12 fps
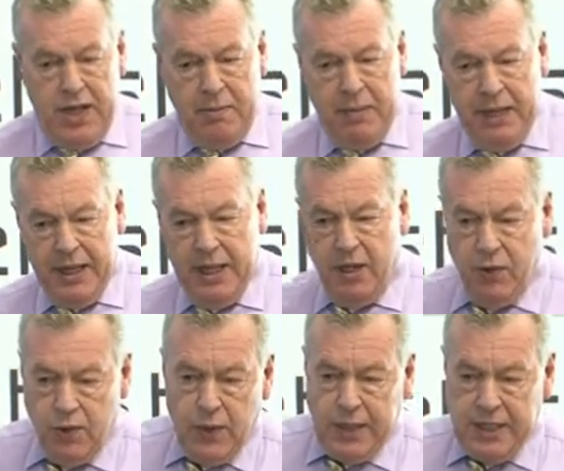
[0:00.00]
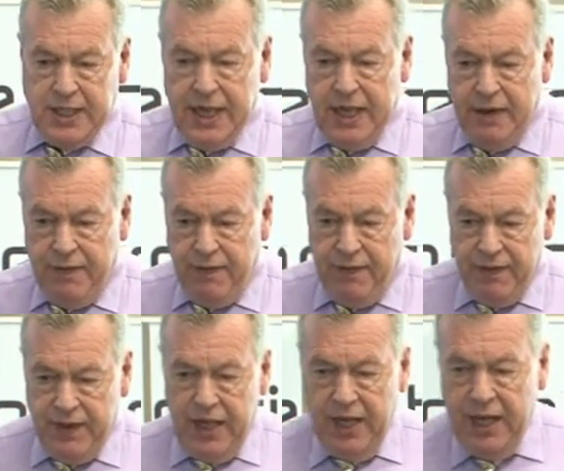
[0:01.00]
but they always gave
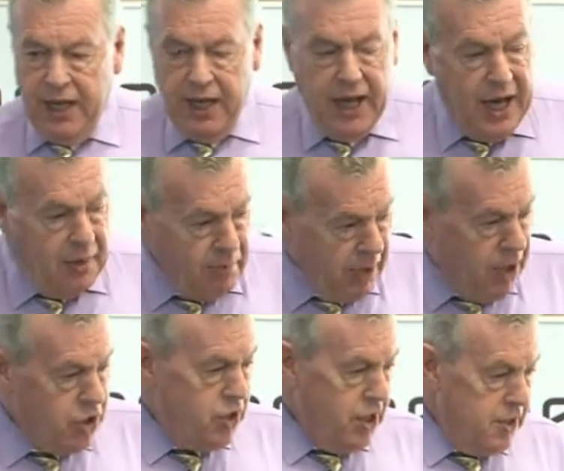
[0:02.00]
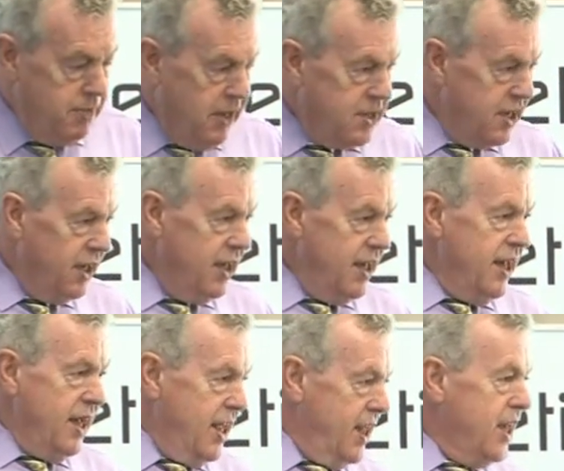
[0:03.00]
the unpasteurized butter,
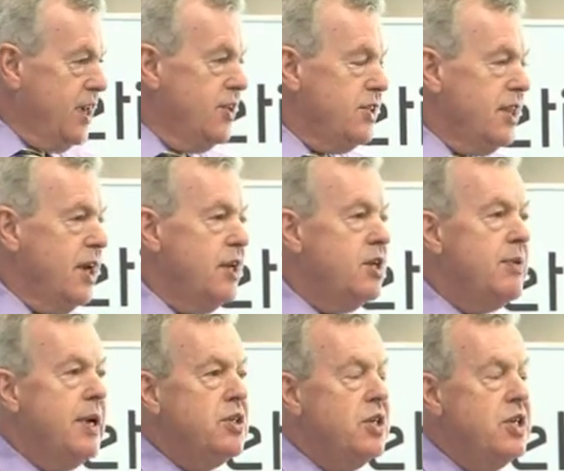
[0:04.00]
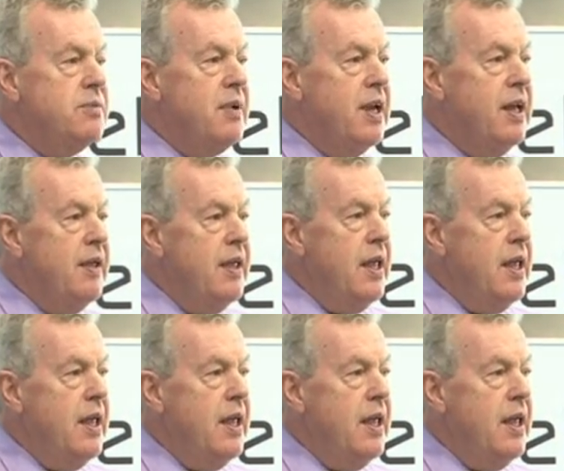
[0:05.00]
and he used the unpasteurized butter